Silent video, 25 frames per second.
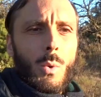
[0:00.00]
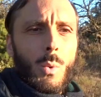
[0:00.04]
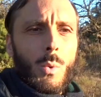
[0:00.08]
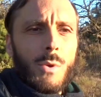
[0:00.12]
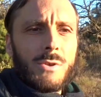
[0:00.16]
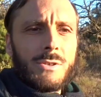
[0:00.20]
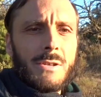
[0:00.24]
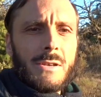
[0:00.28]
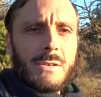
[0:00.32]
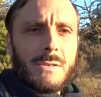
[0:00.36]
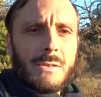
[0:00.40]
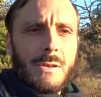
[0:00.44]

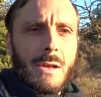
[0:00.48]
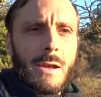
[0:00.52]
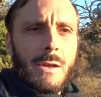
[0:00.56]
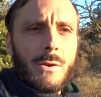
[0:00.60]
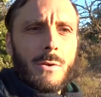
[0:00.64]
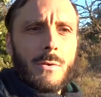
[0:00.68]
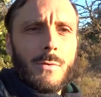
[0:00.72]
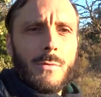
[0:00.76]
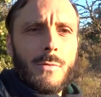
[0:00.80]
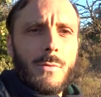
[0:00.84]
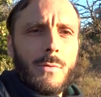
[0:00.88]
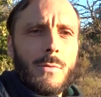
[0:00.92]
which is
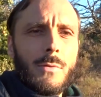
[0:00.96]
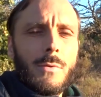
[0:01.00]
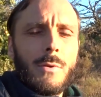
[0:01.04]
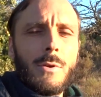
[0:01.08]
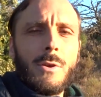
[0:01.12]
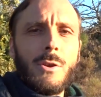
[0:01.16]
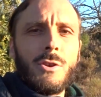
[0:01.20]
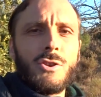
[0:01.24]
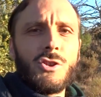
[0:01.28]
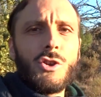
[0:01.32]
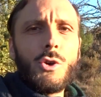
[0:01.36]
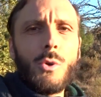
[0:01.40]
kind of
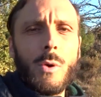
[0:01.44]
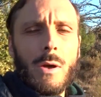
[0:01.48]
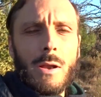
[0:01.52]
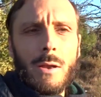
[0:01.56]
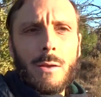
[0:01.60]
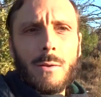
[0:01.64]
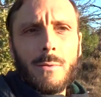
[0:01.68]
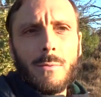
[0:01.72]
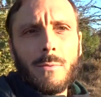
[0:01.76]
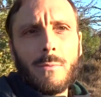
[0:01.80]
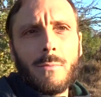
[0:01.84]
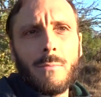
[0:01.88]

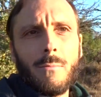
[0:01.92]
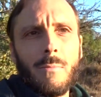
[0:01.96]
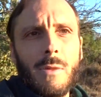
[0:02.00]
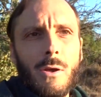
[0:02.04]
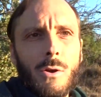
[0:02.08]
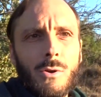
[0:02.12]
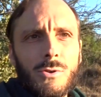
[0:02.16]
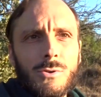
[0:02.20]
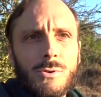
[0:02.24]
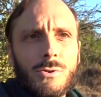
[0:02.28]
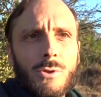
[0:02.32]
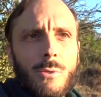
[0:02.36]
dual,
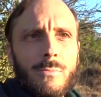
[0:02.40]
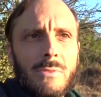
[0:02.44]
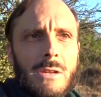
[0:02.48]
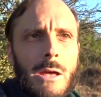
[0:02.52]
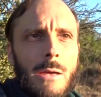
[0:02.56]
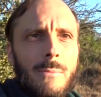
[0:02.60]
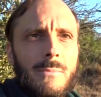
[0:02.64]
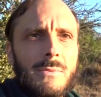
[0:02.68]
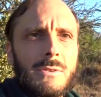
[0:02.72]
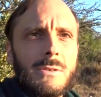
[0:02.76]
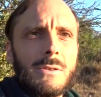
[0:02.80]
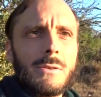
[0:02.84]
because
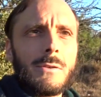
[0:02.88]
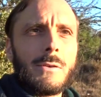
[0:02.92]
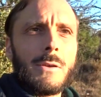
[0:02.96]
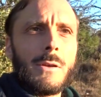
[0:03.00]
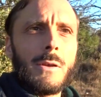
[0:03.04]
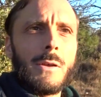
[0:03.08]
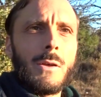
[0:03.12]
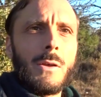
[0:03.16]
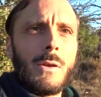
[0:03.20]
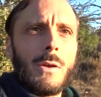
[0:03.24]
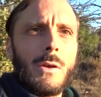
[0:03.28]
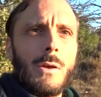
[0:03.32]
sometimes
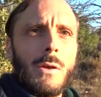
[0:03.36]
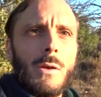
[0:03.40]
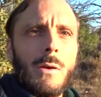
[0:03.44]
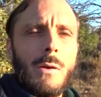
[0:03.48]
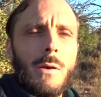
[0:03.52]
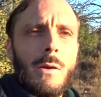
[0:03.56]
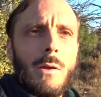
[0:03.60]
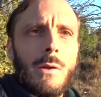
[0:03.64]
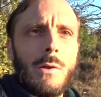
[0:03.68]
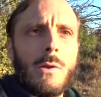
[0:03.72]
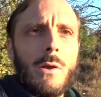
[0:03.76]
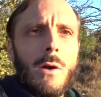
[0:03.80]

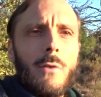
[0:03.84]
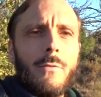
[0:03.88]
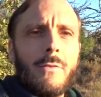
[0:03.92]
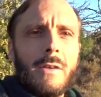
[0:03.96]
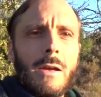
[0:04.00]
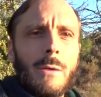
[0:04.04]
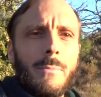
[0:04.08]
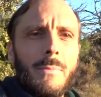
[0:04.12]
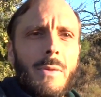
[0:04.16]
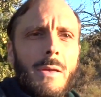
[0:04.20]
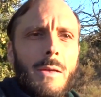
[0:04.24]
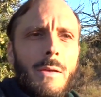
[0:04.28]
love
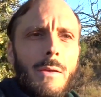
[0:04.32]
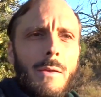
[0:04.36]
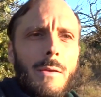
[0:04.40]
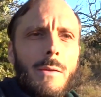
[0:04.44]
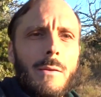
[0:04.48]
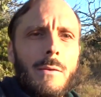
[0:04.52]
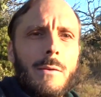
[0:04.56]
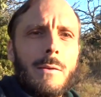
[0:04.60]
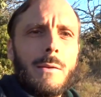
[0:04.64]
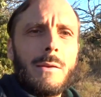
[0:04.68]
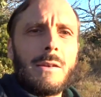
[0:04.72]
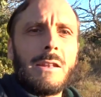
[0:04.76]
can be
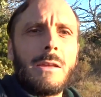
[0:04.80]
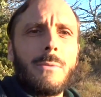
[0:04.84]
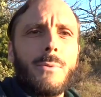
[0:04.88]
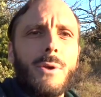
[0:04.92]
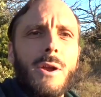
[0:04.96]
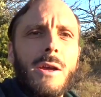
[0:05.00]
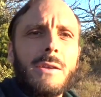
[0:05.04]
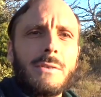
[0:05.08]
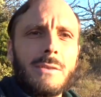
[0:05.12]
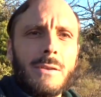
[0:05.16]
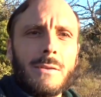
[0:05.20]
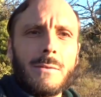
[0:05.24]

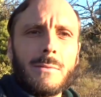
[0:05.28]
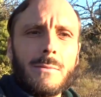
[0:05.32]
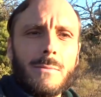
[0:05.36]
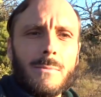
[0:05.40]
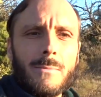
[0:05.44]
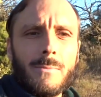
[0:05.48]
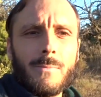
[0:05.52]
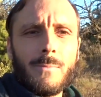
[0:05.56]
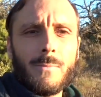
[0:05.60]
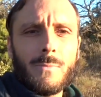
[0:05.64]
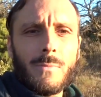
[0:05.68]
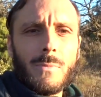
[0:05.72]
liberating,
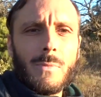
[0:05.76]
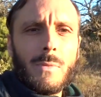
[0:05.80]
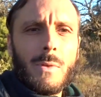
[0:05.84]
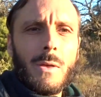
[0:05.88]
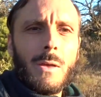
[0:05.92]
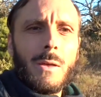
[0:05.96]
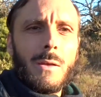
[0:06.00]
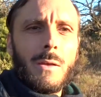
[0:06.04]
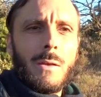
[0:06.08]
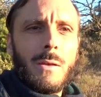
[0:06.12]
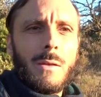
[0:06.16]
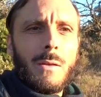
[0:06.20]

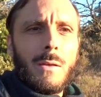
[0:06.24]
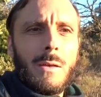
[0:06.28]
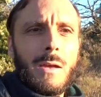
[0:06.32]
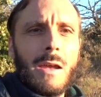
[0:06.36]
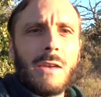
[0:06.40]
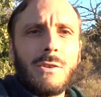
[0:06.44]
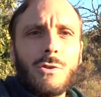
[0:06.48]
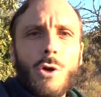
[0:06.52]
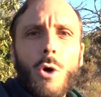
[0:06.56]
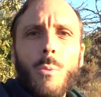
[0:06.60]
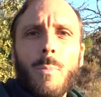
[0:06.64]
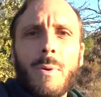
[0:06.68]

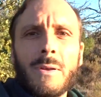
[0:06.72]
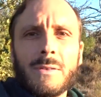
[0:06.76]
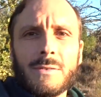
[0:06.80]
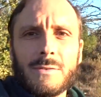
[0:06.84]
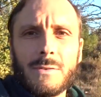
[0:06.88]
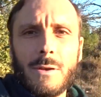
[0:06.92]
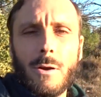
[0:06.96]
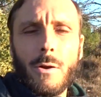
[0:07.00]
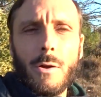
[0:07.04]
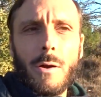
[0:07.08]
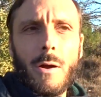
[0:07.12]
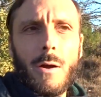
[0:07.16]
it
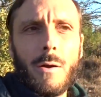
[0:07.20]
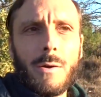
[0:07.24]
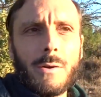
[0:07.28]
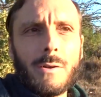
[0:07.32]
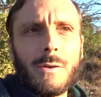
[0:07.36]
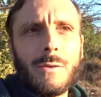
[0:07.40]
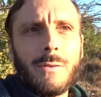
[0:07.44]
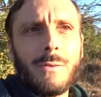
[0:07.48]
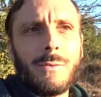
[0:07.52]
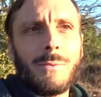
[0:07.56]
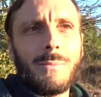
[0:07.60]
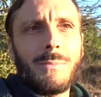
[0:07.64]
opens our
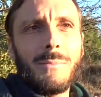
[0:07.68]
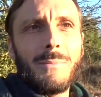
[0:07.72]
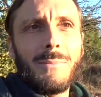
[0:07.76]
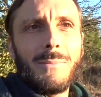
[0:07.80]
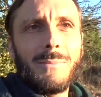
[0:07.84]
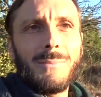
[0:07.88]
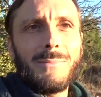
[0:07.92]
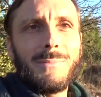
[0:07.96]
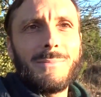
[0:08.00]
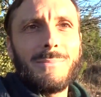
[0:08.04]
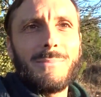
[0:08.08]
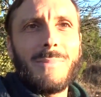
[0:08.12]
heart,
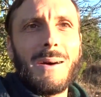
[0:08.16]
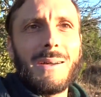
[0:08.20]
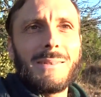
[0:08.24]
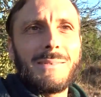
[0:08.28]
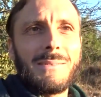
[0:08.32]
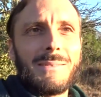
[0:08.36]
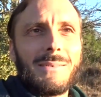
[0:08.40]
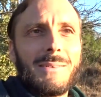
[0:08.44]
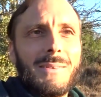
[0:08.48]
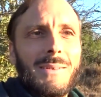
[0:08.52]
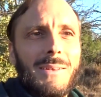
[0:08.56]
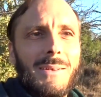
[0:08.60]

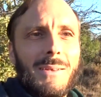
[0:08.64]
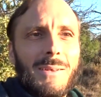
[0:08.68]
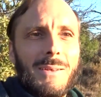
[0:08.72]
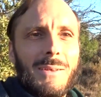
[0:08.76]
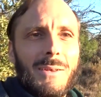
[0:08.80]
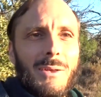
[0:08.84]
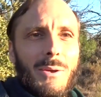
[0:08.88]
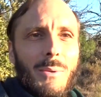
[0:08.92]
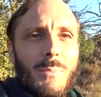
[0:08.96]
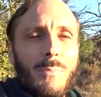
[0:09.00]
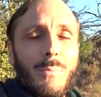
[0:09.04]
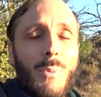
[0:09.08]
but
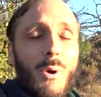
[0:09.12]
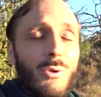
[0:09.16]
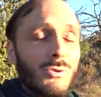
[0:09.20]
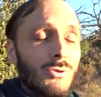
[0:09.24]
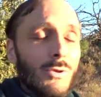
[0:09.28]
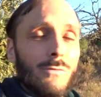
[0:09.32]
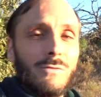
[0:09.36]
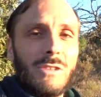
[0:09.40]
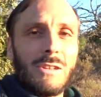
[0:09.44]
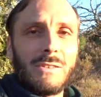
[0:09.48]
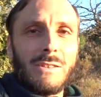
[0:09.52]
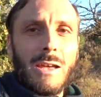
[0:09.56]

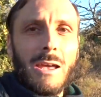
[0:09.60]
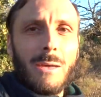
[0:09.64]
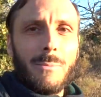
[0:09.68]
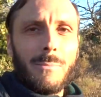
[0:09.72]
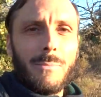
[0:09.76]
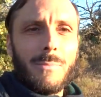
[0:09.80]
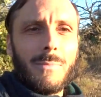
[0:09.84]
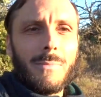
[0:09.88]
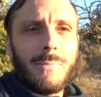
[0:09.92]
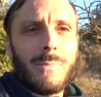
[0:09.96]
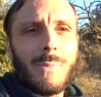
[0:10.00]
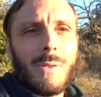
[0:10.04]
most of the
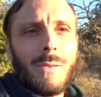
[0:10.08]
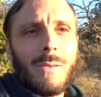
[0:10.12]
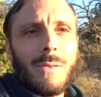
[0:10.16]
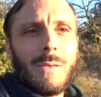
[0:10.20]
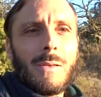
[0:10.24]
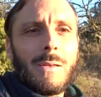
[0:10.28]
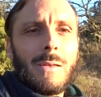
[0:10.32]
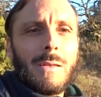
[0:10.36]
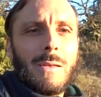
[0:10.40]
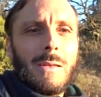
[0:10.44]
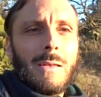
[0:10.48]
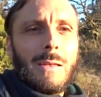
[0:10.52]
time
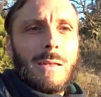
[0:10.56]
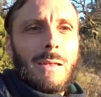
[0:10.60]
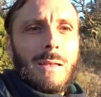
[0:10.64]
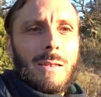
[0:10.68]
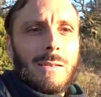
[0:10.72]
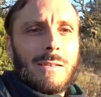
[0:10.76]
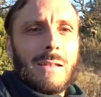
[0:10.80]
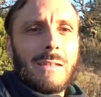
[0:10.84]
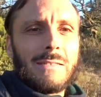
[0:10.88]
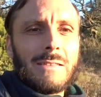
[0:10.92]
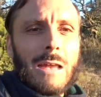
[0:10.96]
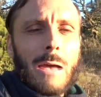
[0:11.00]

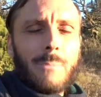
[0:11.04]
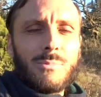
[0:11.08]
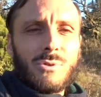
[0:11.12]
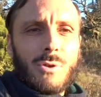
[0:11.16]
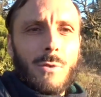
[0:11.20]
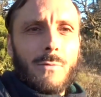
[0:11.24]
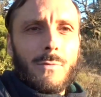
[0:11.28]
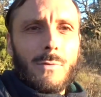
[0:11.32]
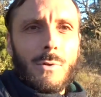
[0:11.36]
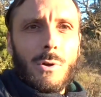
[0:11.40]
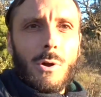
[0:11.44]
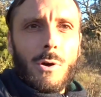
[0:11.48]
the types
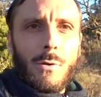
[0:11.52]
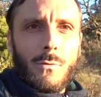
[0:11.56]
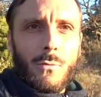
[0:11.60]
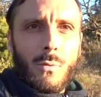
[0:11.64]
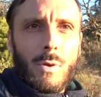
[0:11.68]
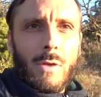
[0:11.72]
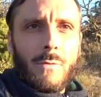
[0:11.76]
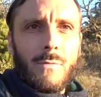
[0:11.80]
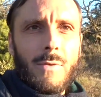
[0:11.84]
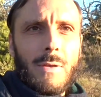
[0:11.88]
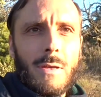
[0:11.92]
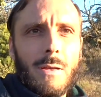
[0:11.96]
of love
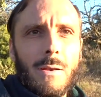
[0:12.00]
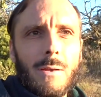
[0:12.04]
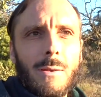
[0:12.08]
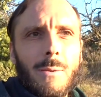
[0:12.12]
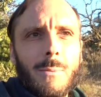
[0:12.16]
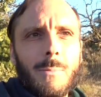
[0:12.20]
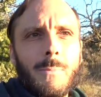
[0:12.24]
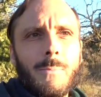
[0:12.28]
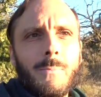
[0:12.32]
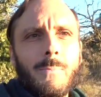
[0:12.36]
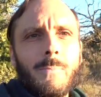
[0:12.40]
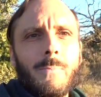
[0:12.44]
we feel
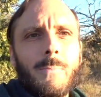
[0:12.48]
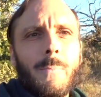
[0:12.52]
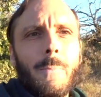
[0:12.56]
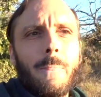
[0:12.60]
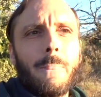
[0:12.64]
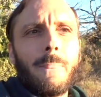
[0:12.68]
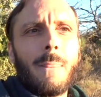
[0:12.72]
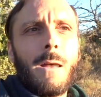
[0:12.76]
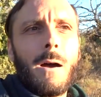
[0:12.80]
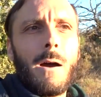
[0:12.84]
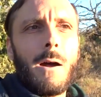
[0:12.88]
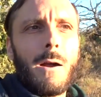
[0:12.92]

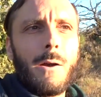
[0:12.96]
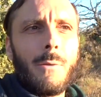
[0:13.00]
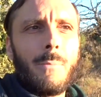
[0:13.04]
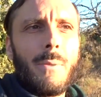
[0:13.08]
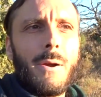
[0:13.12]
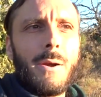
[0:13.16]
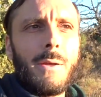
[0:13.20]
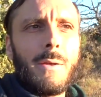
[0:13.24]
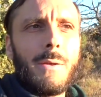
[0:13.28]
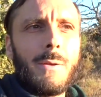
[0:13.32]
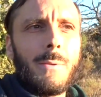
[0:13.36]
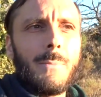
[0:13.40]
are
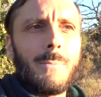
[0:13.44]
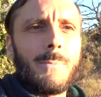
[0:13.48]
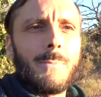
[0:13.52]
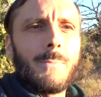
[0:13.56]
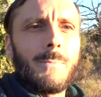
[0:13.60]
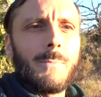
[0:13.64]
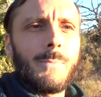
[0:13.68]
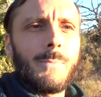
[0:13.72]
very